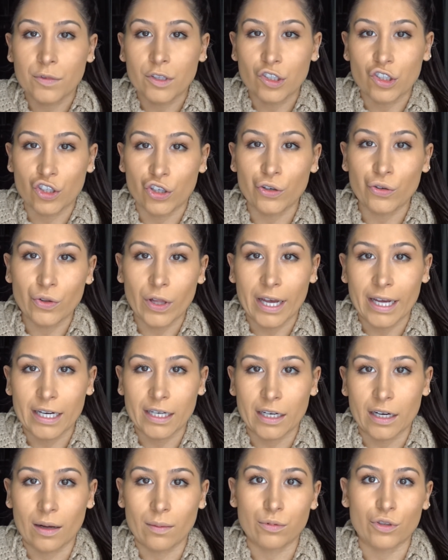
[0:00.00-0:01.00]
to lighten
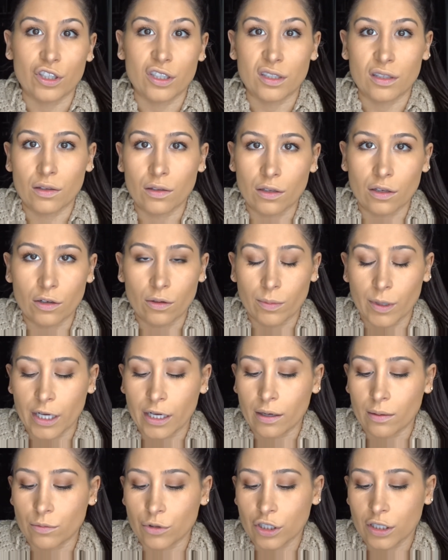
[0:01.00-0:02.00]
it up just a little
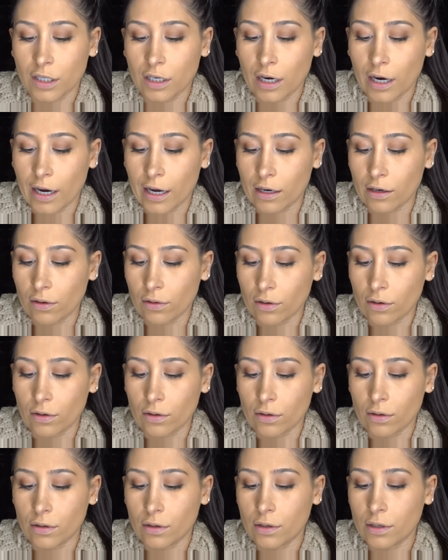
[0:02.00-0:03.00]
bit, I'm just going to add a
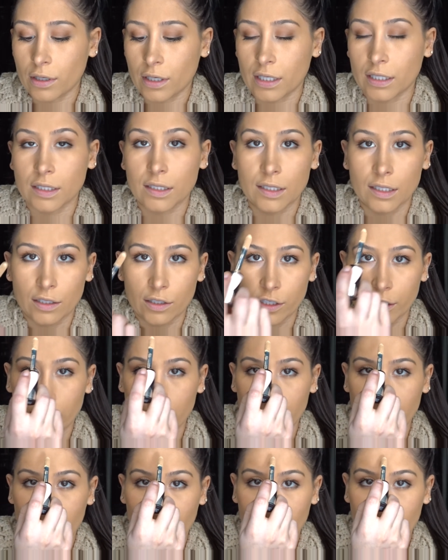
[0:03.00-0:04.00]
little concealer
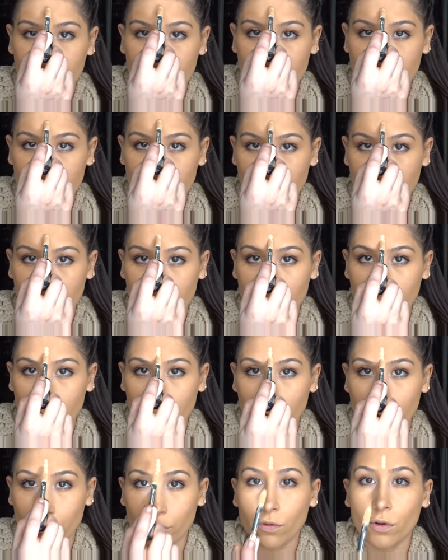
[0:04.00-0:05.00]
and highlight
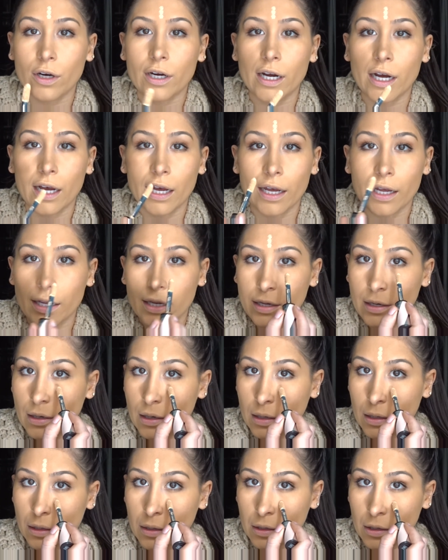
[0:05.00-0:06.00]
my forehead,
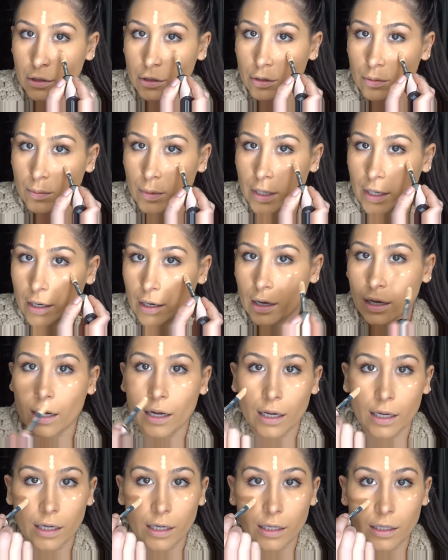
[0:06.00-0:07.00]
under my
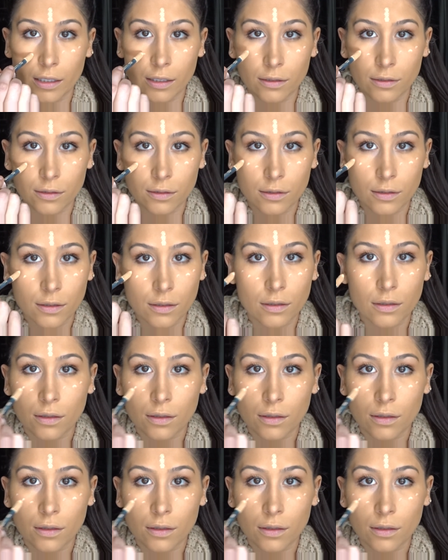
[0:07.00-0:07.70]
eyes,